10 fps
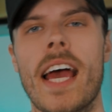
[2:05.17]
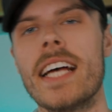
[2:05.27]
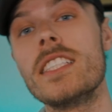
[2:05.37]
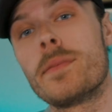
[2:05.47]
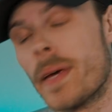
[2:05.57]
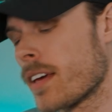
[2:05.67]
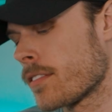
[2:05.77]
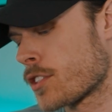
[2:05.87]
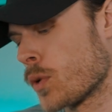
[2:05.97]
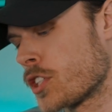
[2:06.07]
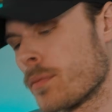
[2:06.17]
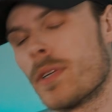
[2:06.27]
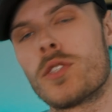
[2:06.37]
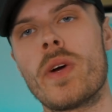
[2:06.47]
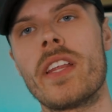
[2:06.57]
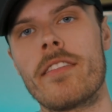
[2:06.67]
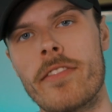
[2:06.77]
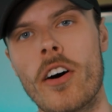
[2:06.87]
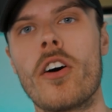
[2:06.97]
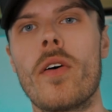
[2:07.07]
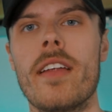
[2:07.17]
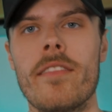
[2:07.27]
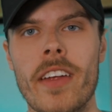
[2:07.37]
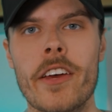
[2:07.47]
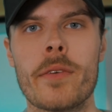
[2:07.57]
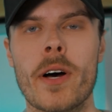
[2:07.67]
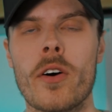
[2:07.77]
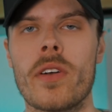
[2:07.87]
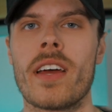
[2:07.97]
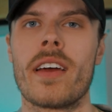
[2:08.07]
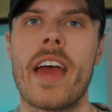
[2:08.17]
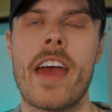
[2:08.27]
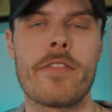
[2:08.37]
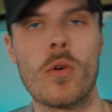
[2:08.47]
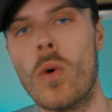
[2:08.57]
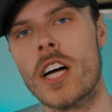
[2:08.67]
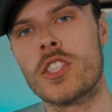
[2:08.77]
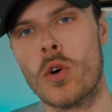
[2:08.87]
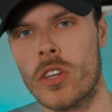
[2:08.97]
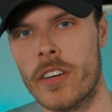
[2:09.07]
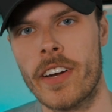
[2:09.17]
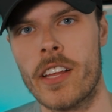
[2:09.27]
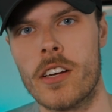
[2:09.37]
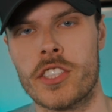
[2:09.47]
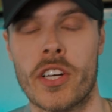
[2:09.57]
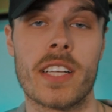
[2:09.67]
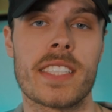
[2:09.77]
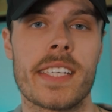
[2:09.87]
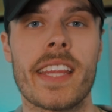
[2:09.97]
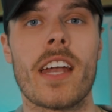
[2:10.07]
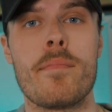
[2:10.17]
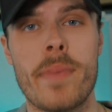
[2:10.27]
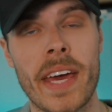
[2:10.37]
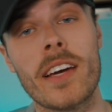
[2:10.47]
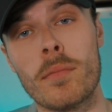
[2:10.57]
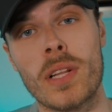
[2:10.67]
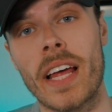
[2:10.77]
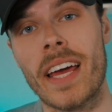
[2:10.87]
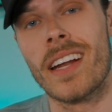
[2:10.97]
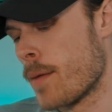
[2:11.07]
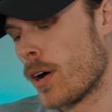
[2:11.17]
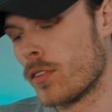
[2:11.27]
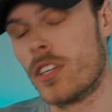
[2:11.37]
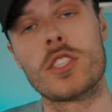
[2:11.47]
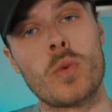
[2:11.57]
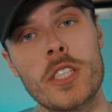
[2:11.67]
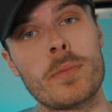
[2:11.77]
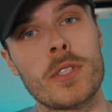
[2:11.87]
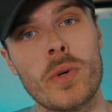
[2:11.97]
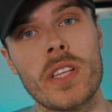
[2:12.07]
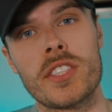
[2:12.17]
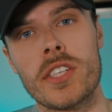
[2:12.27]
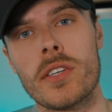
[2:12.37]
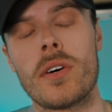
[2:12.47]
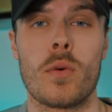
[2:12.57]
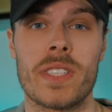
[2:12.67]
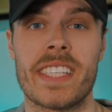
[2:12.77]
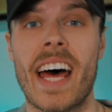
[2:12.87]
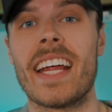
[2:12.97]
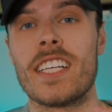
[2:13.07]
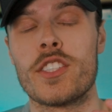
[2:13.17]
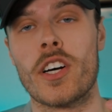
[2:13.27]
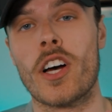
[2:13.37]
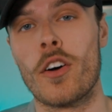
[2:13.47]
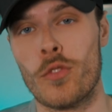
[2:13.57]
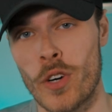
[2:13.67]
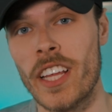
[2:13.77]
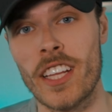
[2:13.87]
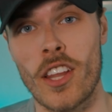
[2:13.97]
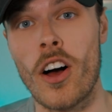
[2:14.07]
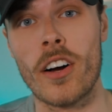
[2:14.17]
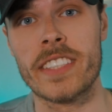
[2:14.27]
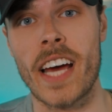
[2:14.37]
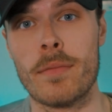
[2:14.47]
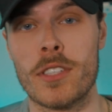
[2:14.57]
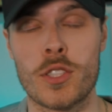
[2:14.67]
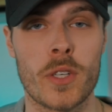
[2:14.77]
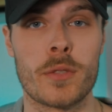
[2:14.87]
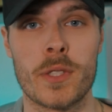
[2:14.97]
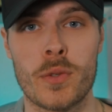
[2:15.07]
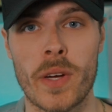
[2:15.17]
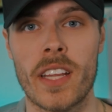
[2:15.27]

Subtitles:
And speaking of switching between the photo and video mode, if you watch older videos, you're gonna see that a big complaint about the switch between the two was that it took a really long time to switch between